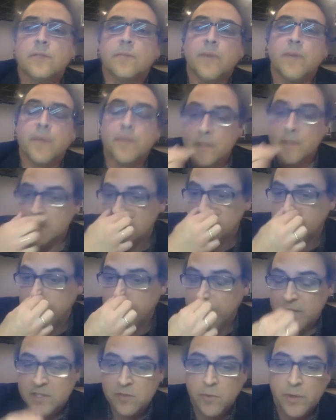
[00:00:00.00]
maybe that's the
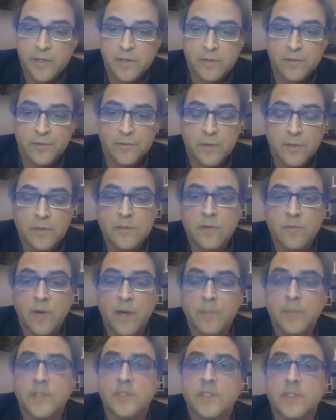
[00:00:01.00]
best way to, to
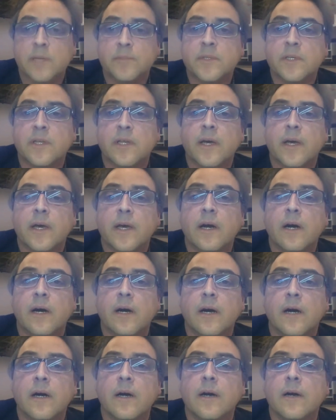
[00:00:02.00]
wrap this up today.
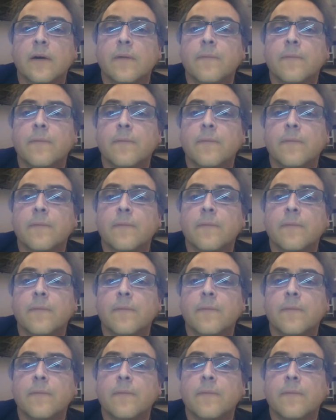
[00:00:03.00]
Uh,